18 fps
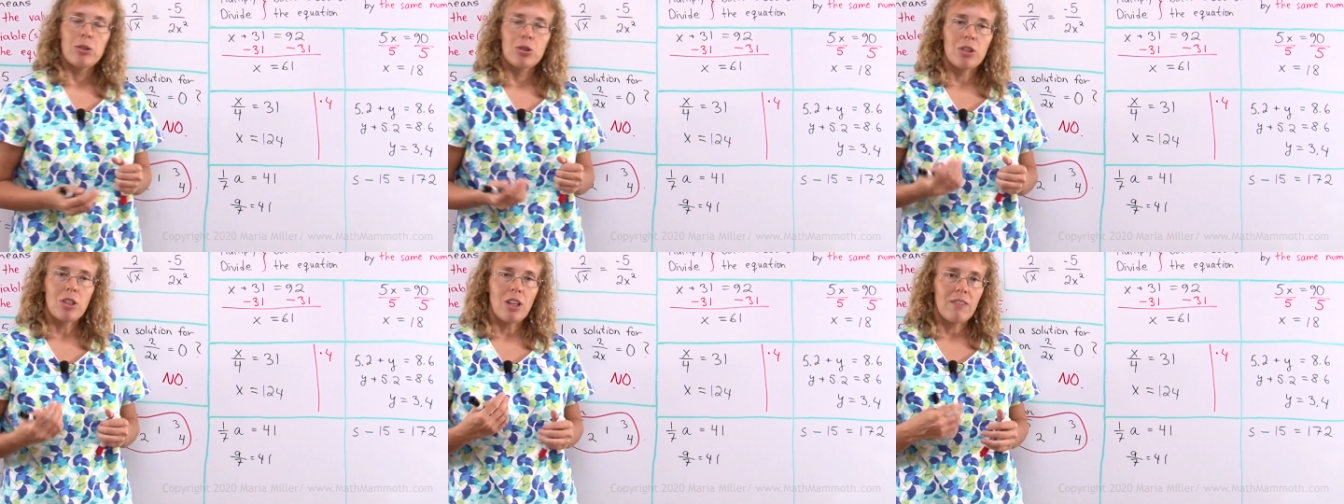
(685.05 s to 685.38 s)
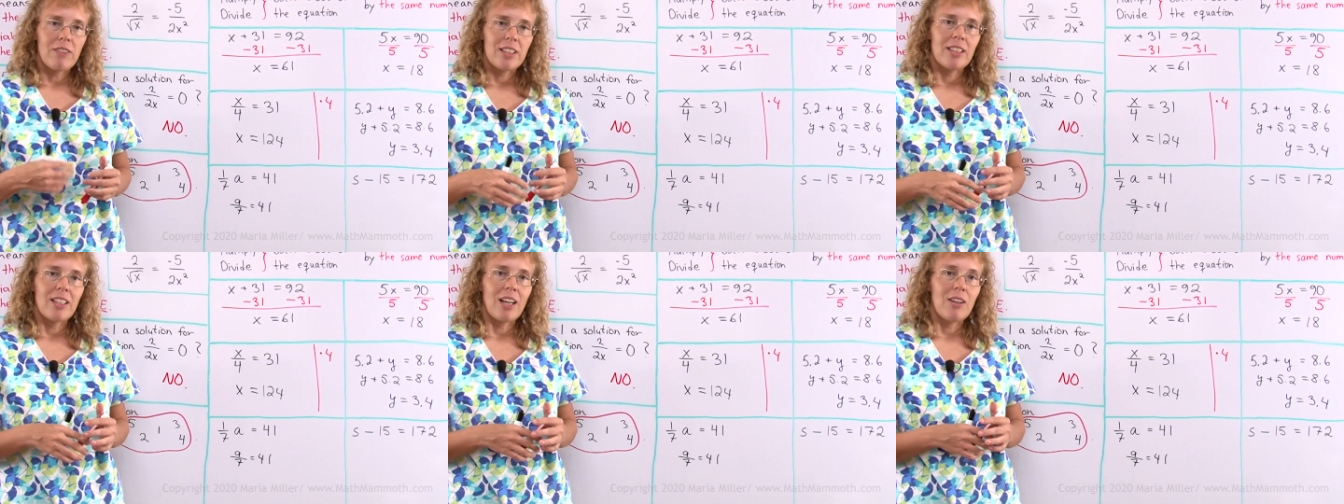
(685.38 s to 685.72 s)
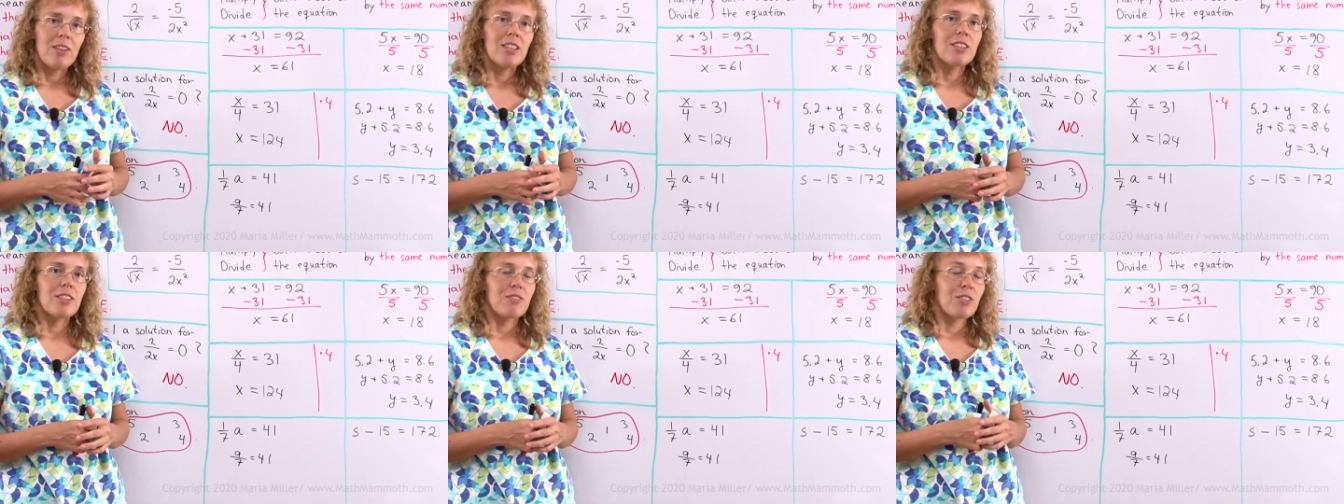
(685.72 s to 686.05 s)
to solve it
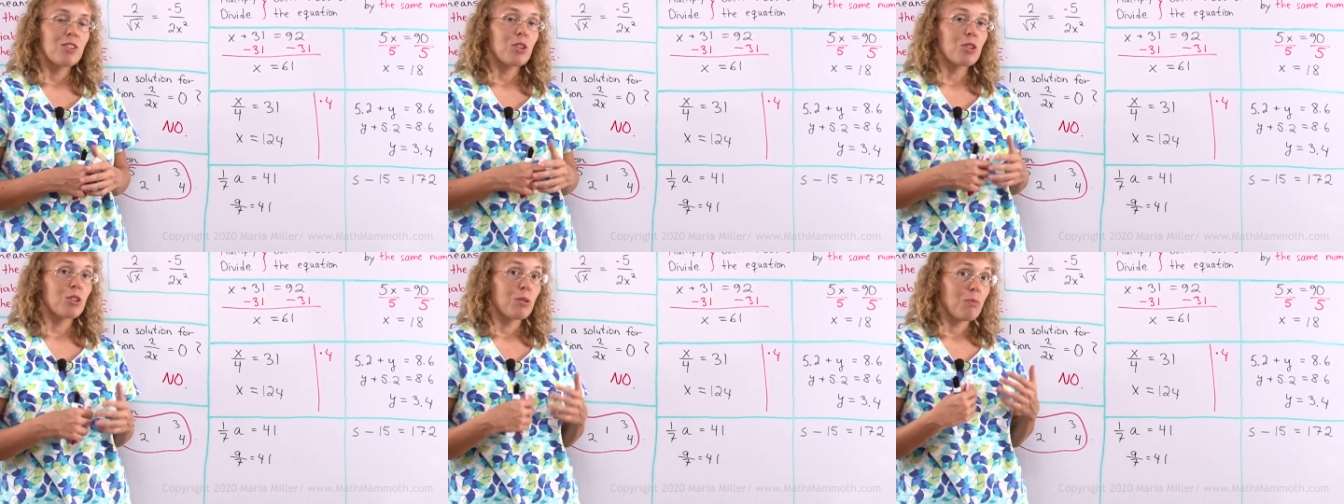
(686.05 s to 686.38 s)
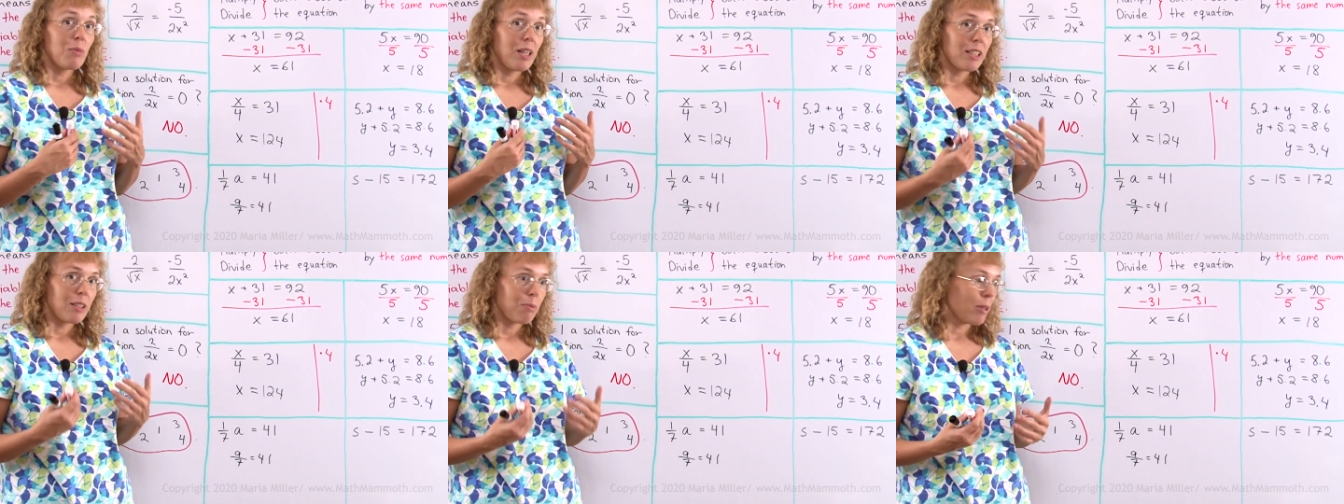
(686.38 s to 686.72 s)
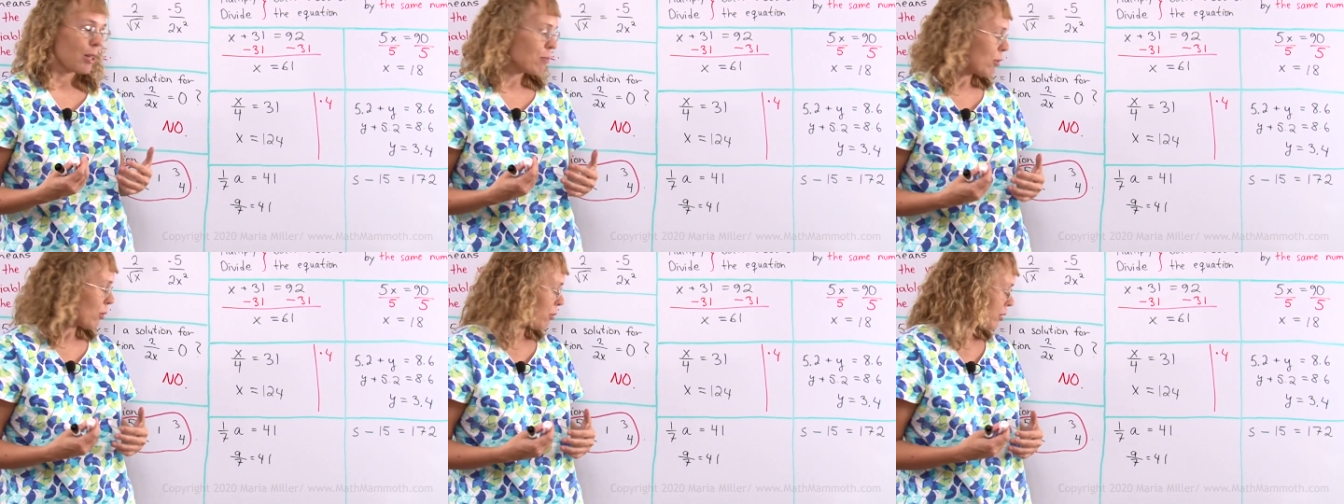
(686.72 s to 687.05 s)
now is, of course, to
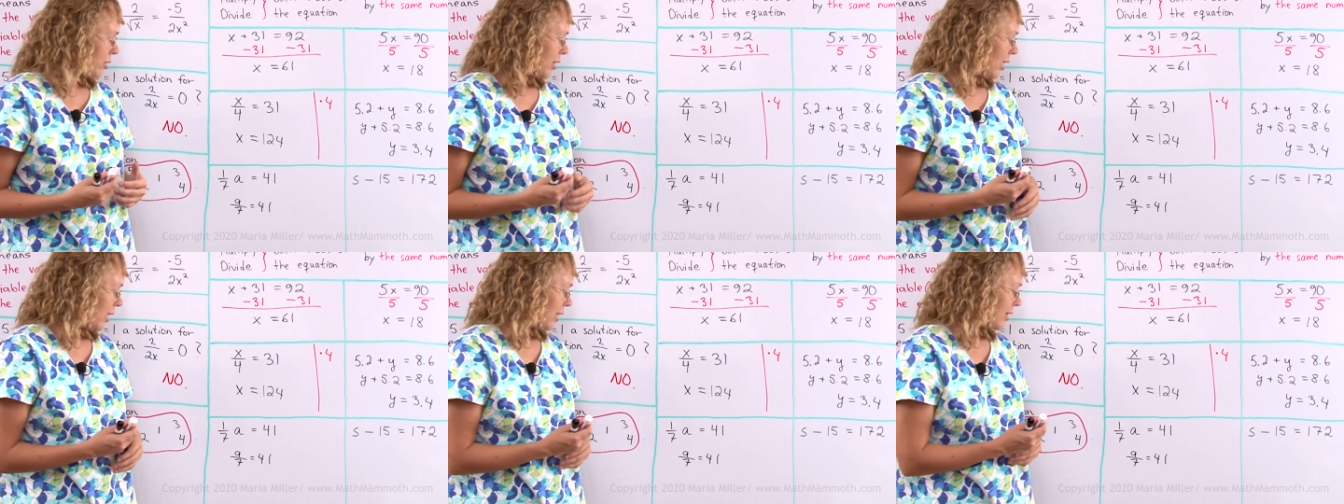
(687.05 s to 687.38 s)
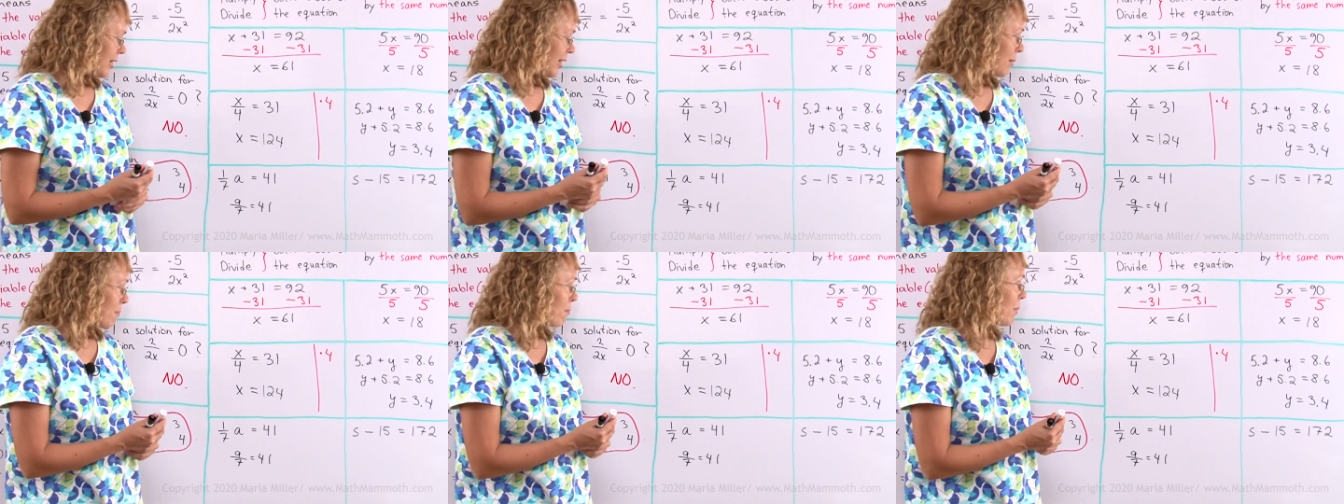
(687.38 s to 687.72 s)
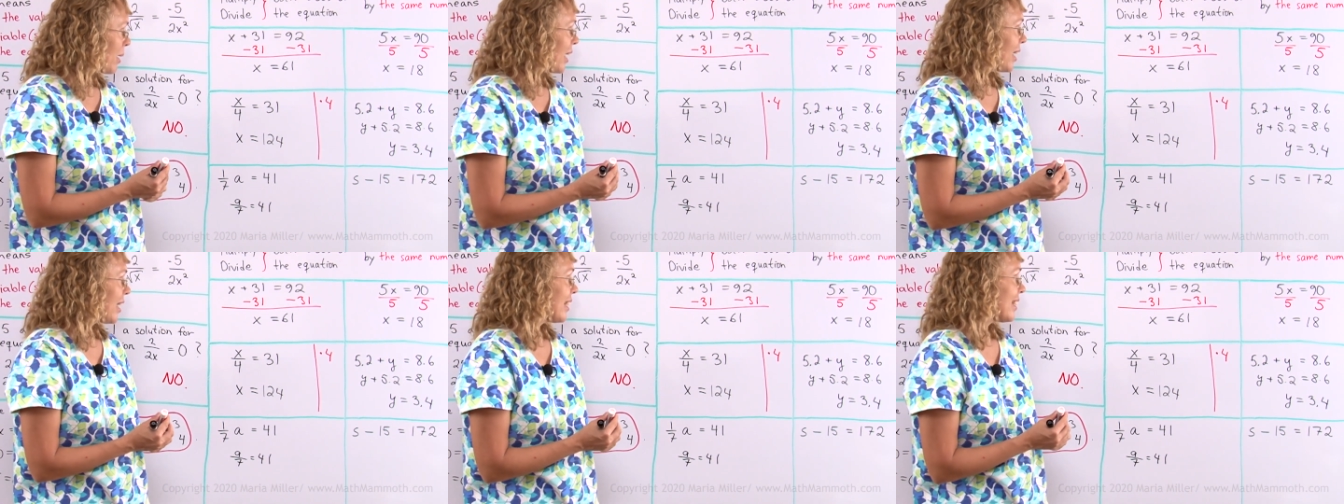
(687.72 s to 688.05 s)
multiply both sides
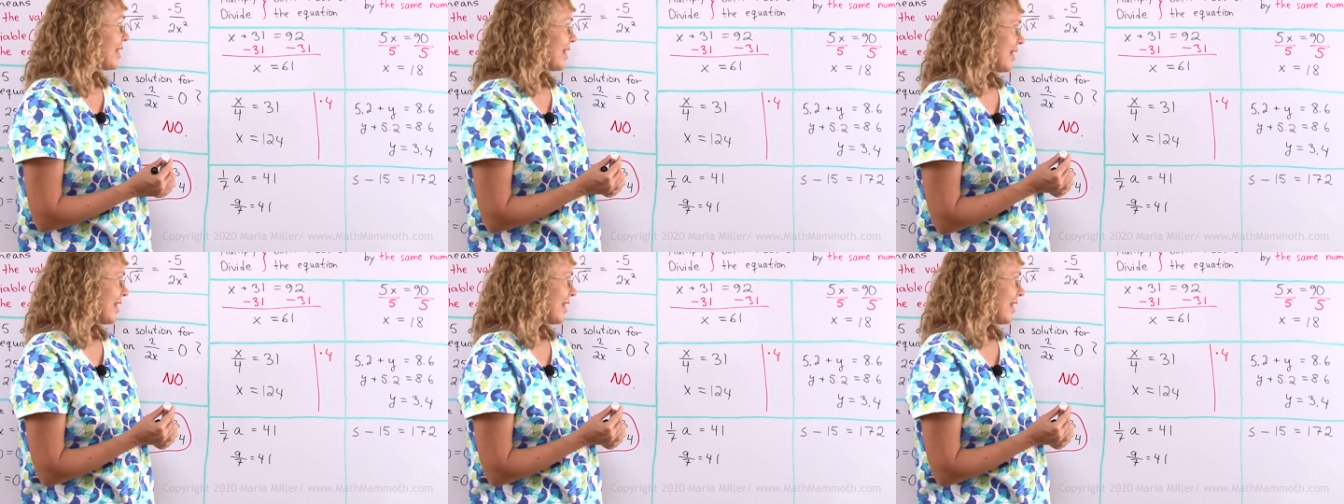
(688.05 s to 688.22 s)
by